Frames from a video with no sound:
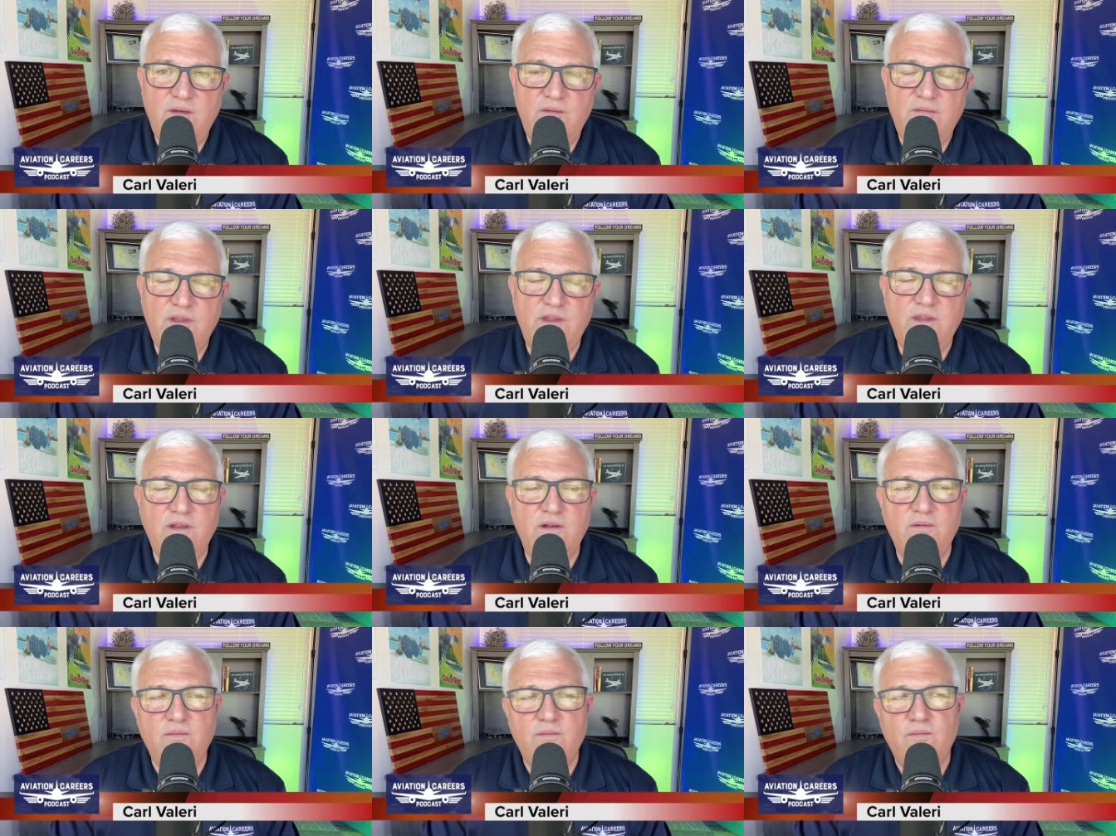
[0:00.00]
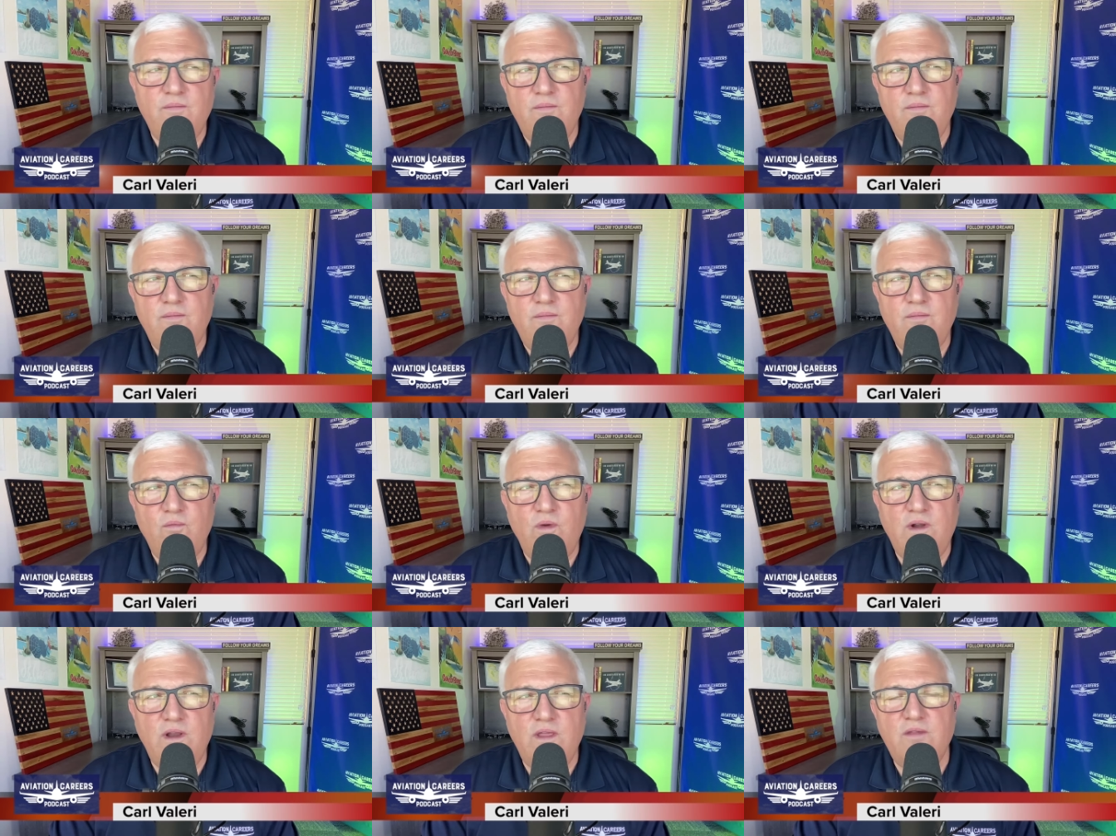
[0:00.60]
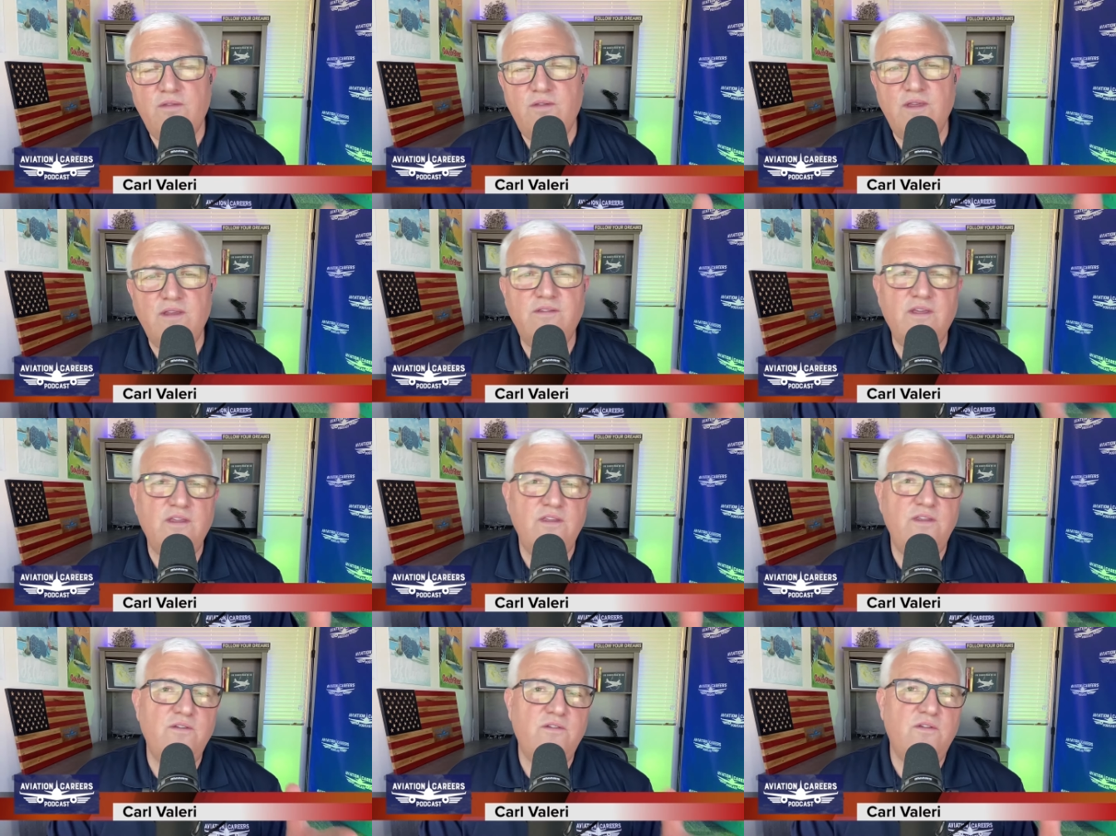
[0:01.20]
But, you know, one of the things
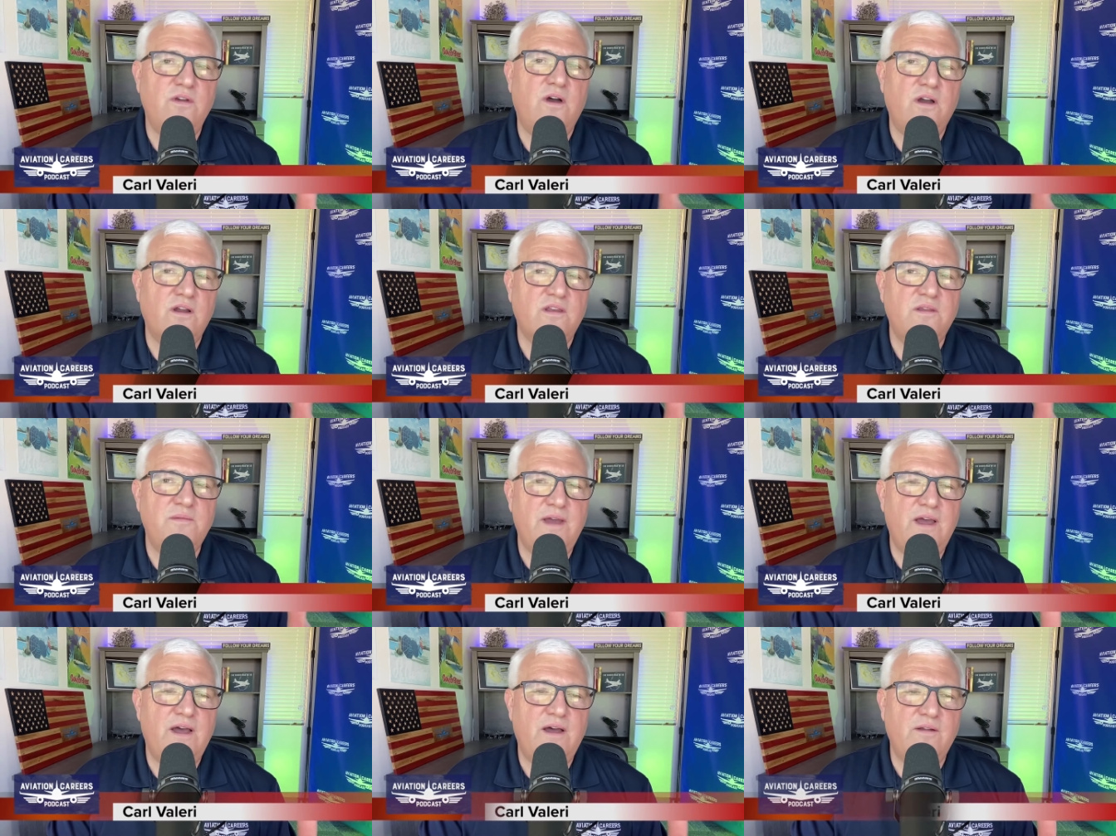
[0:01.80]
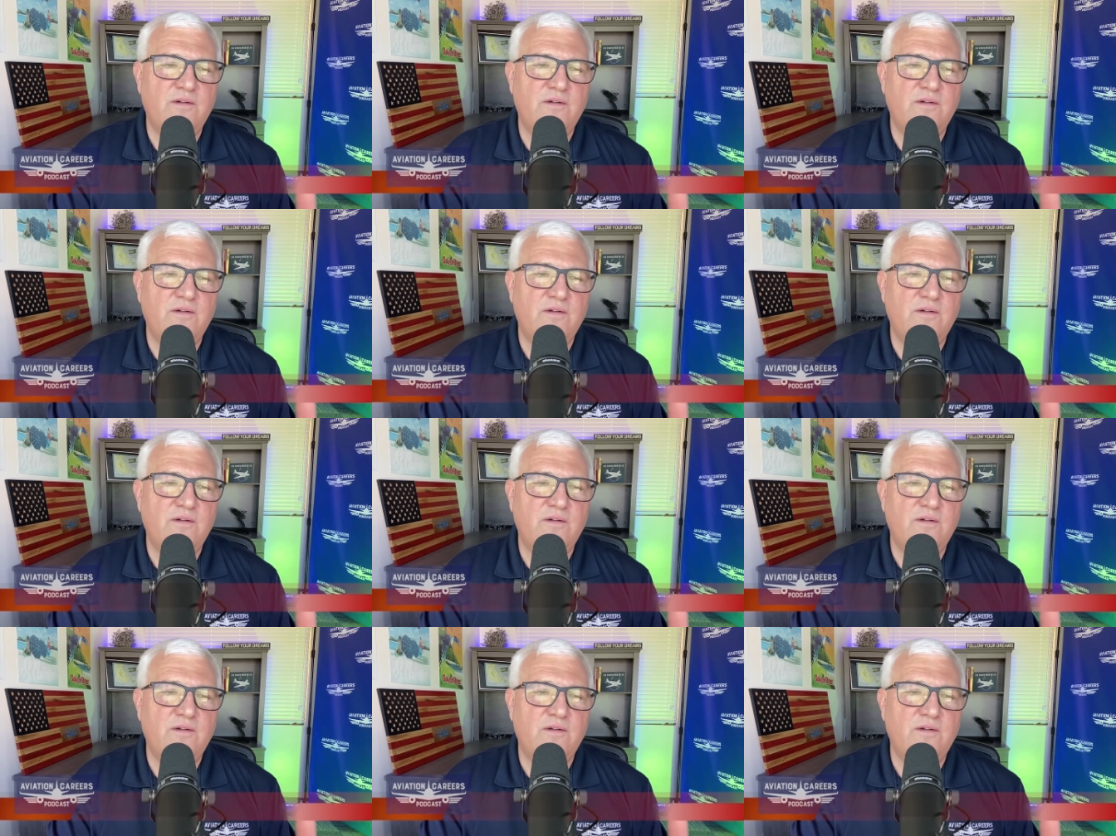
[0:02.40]
that you talked about